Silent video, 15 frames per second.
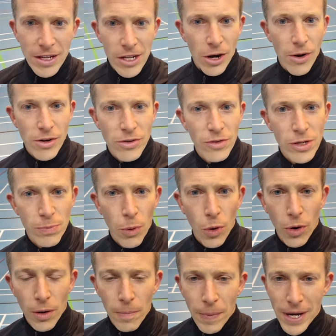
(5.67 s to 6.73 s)
Director of
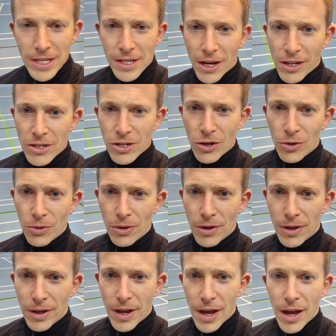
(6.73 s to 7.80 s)
Sport at Baysgarth School.
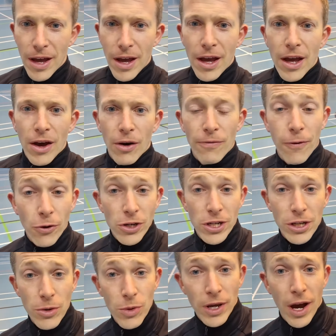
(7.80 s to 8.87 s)

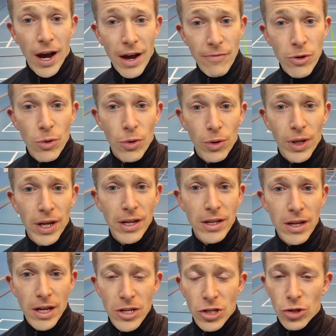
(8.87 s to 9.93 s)
Unfortunately we can't have you all in
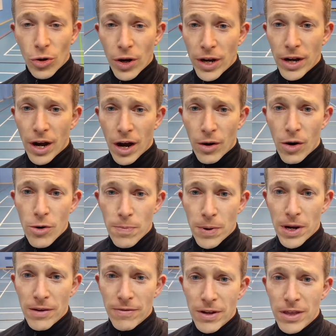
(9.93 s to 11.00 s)
enjoying our open
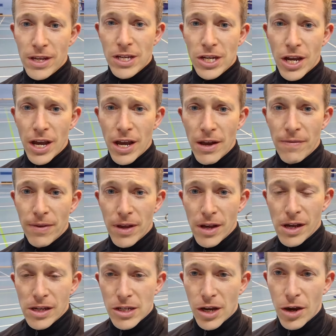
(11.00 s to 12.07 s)
evening this year,
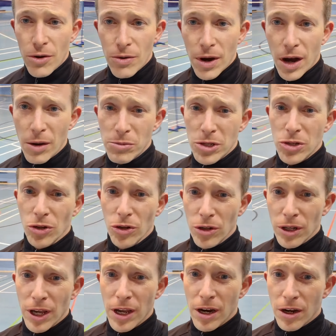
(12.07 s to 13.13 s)
so I'm still
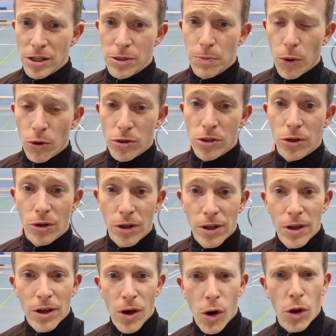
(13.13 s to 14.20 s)
in our sports hall,
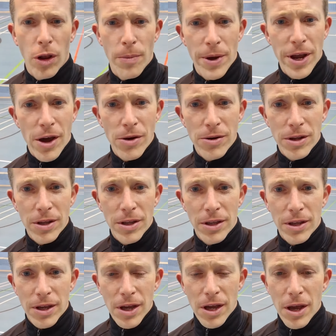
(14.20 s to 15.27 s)
all on my own,
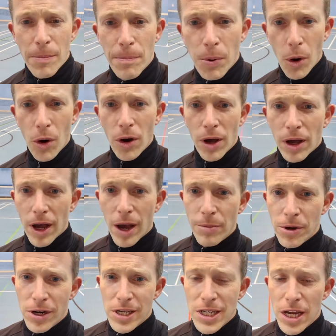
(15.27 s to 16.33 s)
but I'm
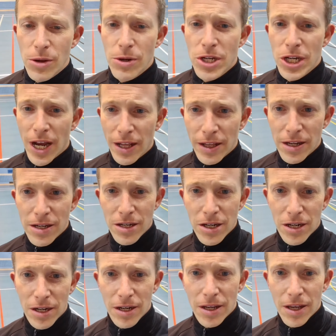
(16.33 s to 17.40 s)
going to set you a challenge.
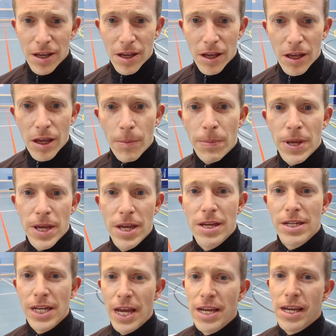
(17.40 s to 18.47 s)
PE are
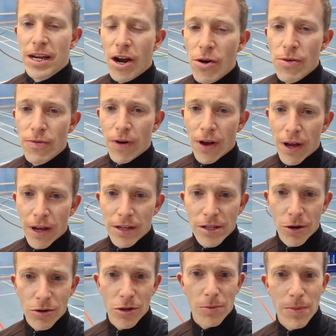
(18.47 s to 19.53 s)
taking over
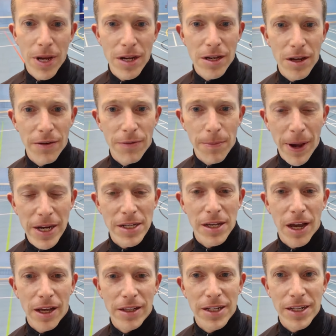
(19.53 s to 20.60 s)
social media for
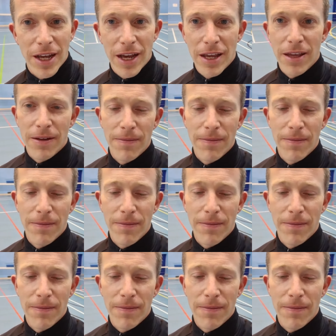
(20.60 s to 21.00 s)
Baysgarth today,